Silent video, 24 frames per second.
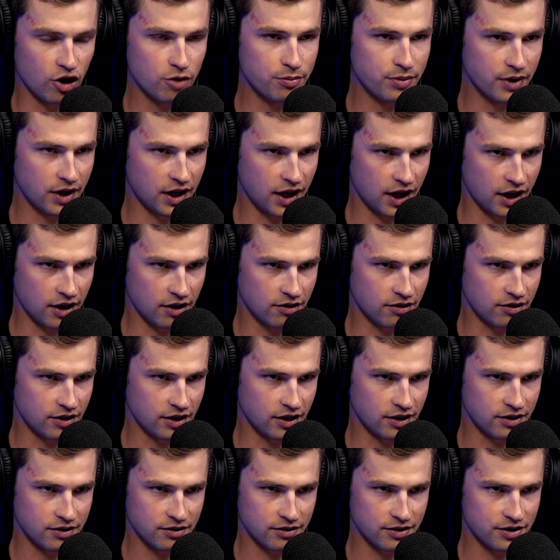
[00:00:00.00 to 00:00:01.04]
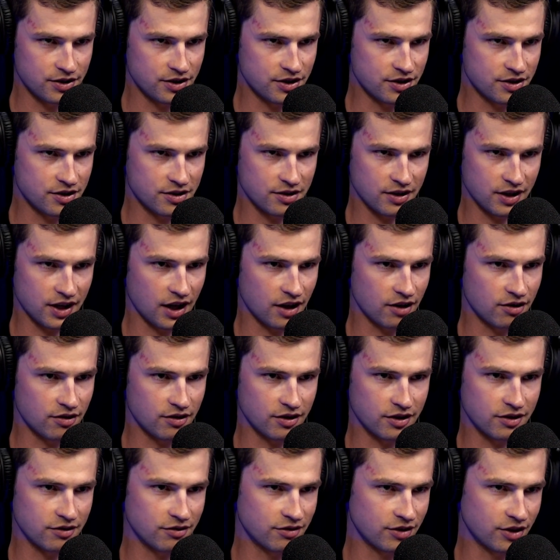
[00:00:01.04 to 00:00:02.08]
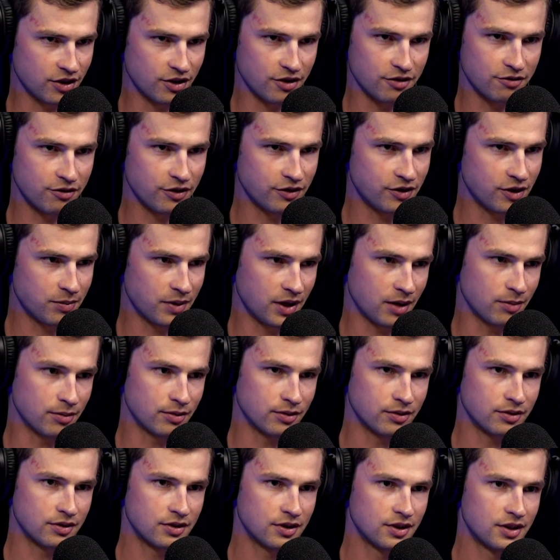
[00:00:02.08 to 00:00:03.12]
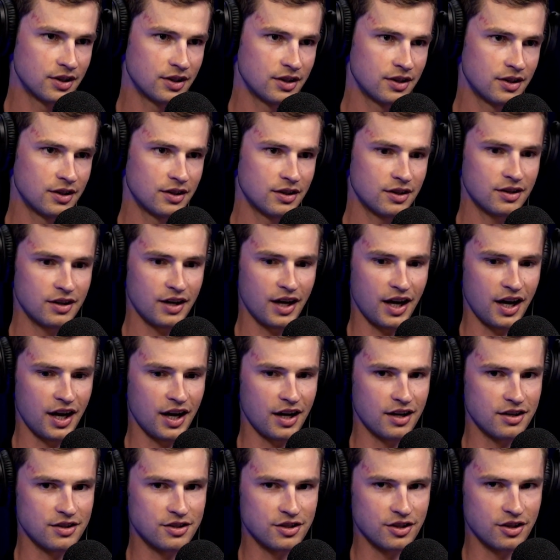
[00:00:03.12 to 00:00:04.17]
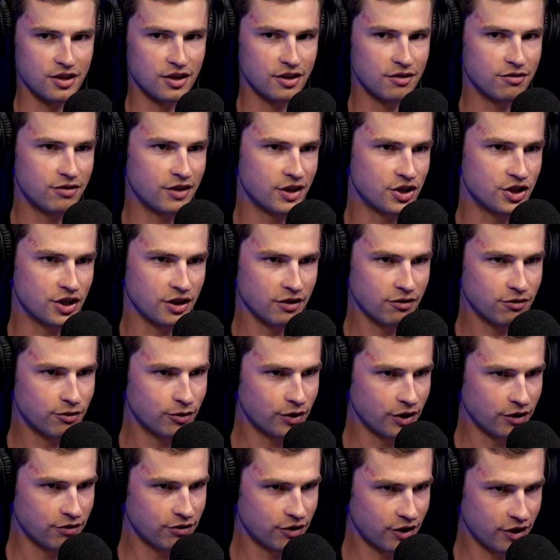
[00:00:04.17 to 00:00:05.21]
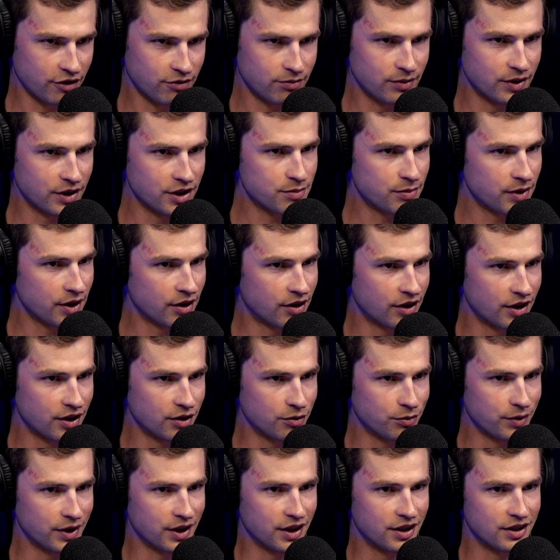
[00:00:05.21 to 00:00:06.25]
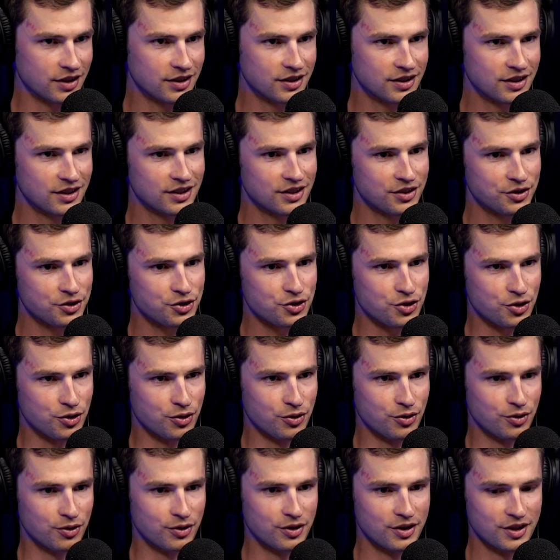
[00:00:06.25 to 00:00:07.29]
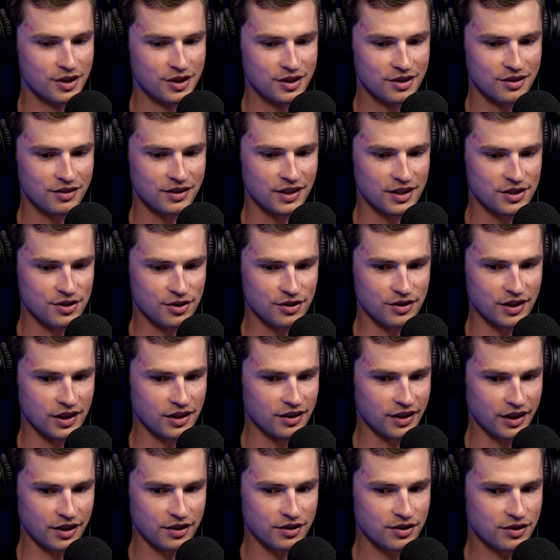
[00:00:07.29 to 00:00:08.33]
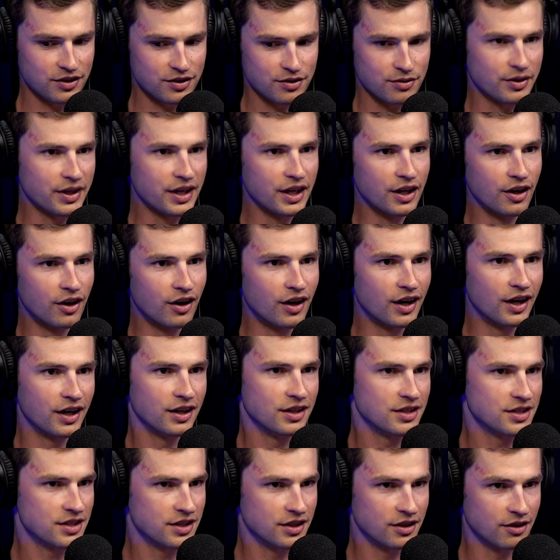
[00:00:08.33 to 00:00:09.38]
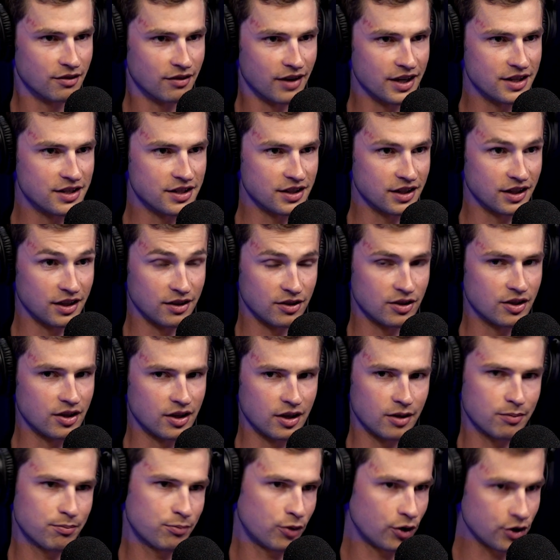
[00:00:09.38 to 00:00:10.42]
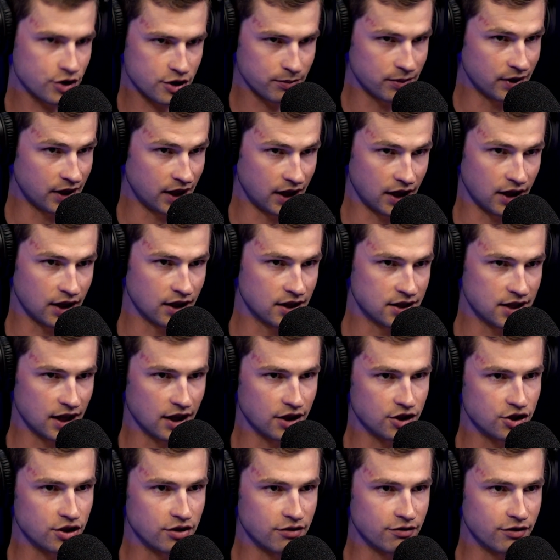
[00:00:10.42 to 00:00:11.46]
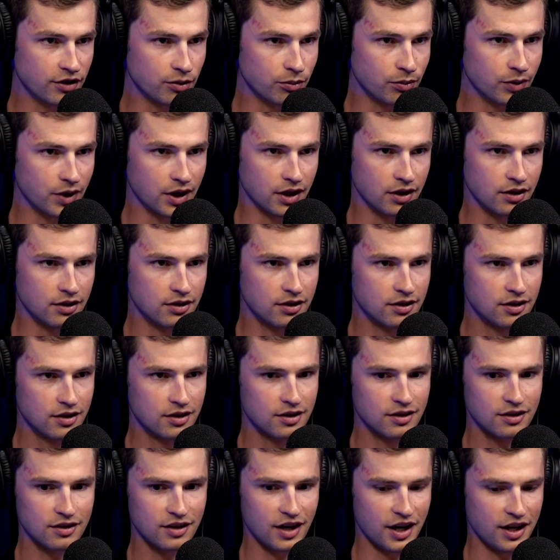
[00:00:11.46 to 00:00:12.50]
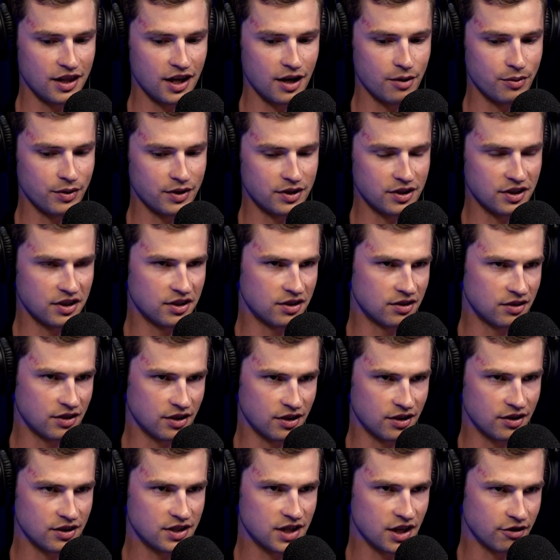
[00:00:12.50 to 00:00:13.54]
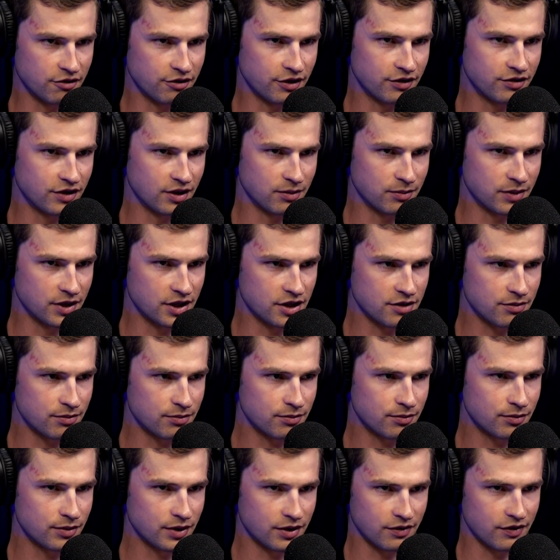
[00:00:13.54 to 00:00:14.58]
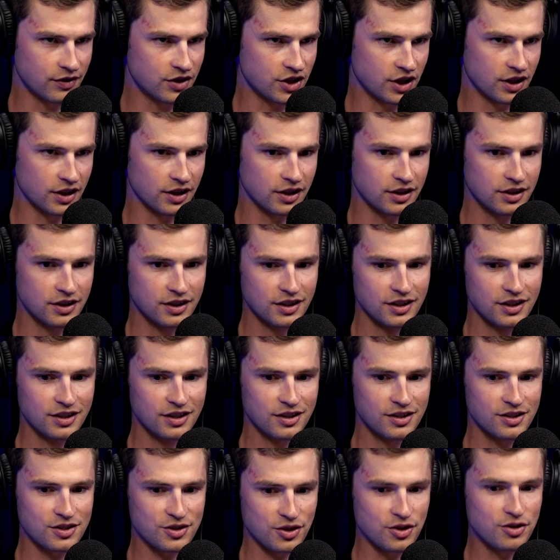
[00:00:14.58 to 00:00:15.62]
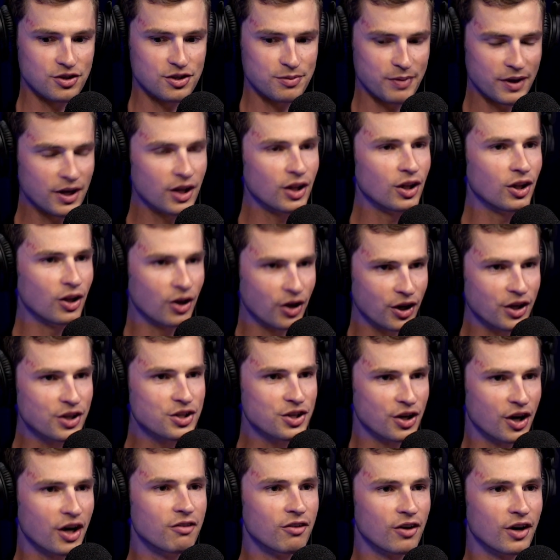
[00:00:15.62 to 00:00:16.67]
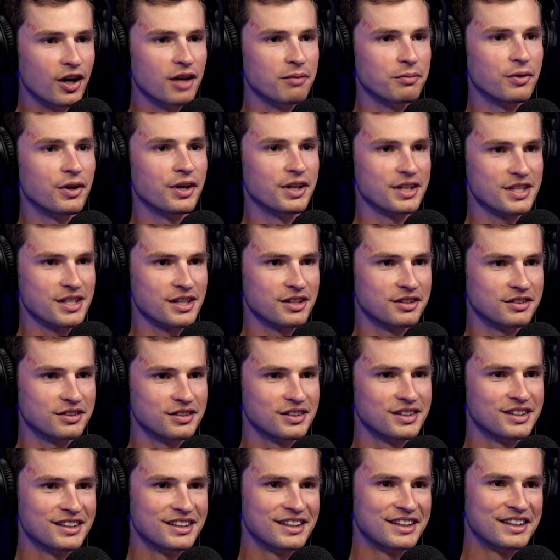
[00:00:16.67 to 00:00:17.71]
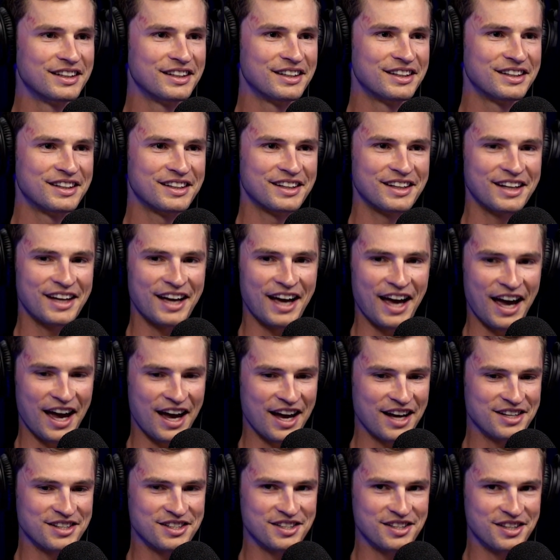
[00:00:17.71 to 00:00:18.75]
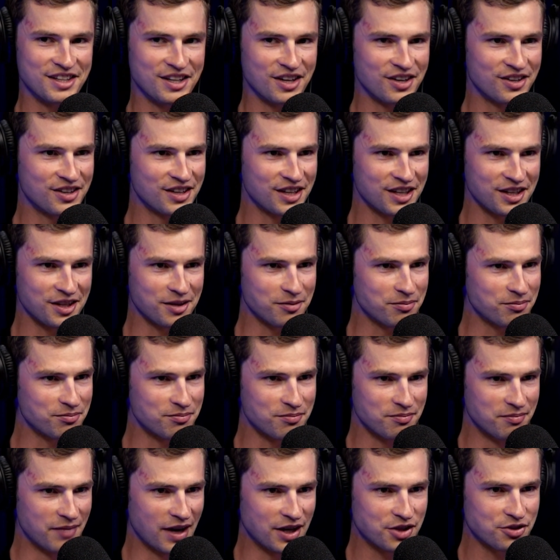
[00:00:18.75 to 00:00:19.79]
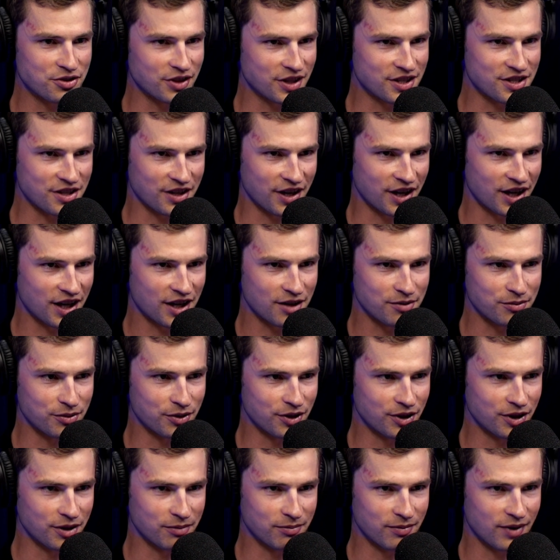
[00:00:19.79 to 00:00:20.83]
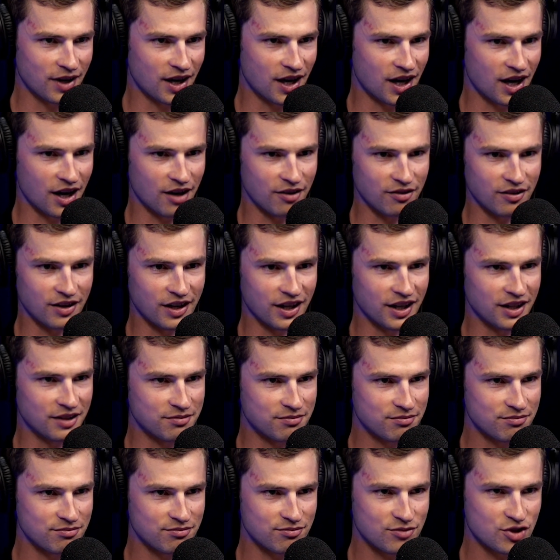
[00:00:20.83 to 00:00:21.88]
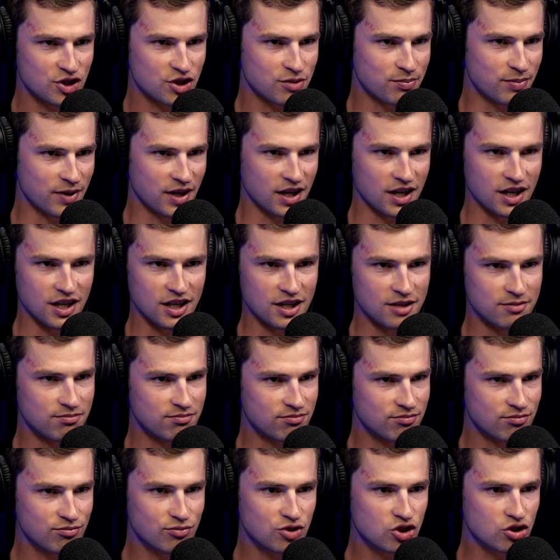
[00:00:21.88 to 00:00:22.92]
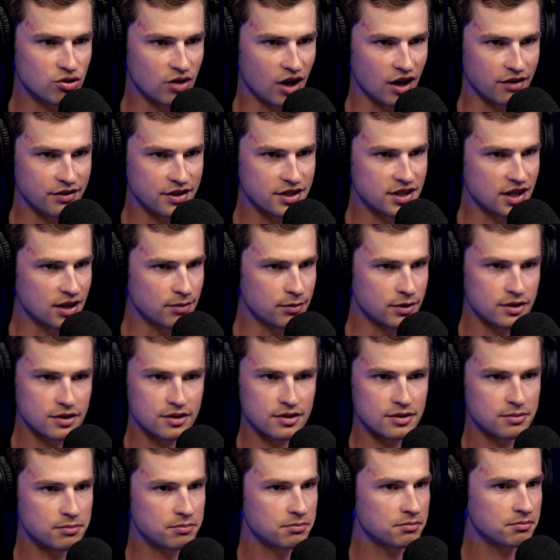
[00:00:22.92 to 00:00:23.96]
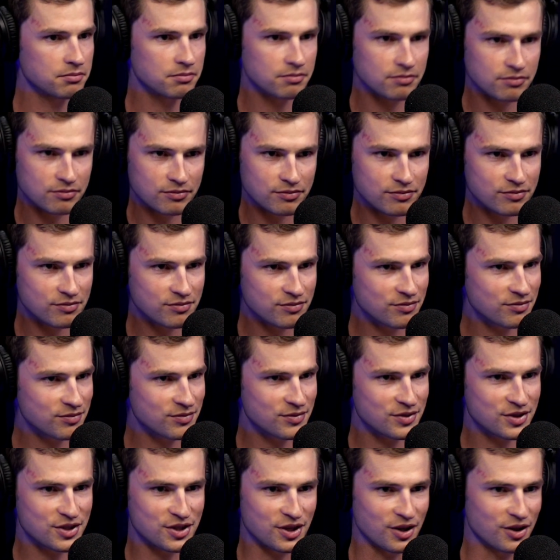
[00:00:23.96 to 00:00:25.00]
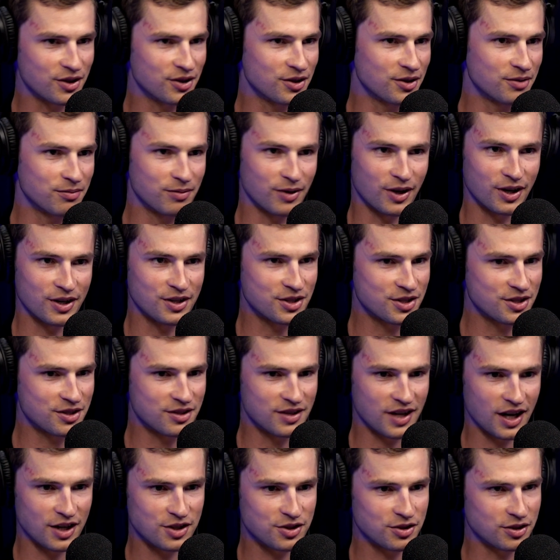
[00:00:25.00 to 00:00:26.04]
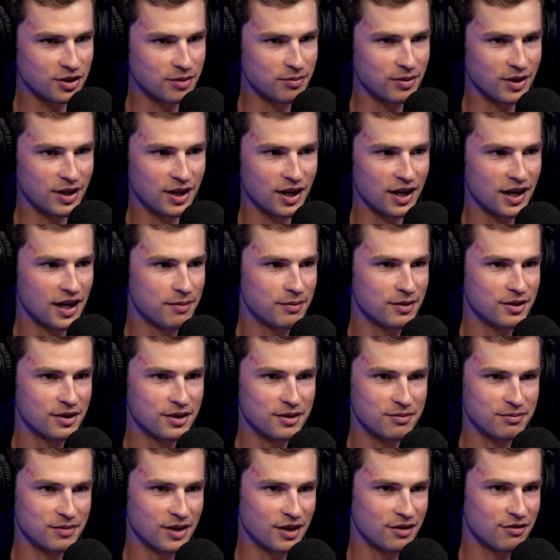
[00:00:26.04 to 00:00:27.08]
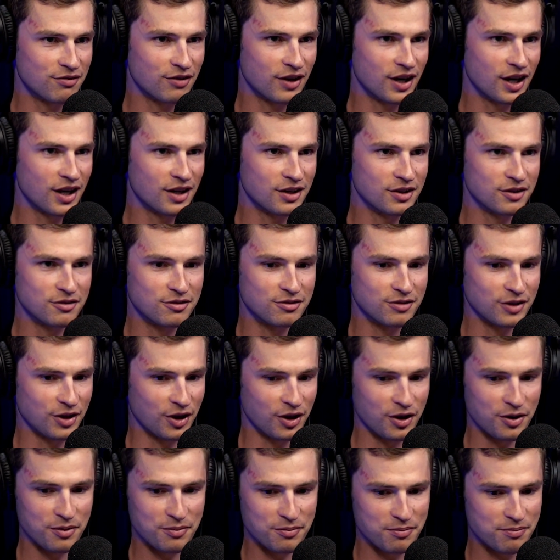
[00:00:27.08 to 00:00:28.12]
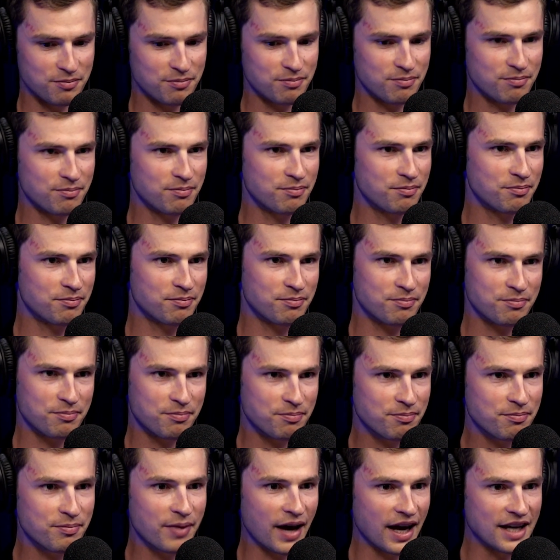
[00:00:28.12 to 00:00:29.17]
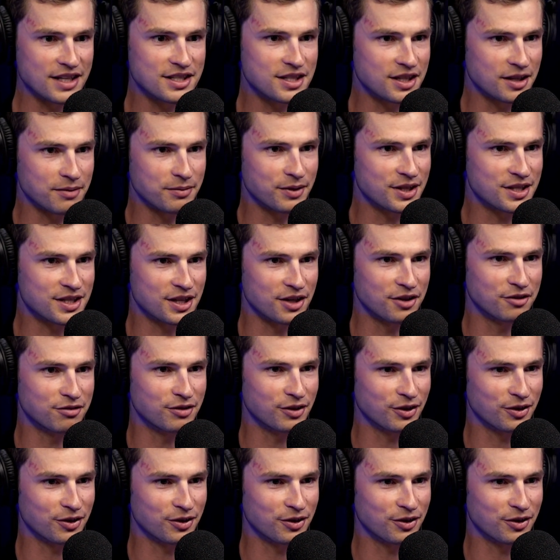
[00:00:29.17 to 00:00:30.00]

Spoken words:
open category, which is a category of, 50 people, and, finishing 45 minutes behind the winner, to there's only like 3 guys that are racing, that are possibly in contention for the win, and they're within, 10 or 15 minutes with each other. So you spend a lot of time riding by yourself. And the only metrics I had were heart rate, speed, Strava segments. So I just naturally became a fan of, pacing myself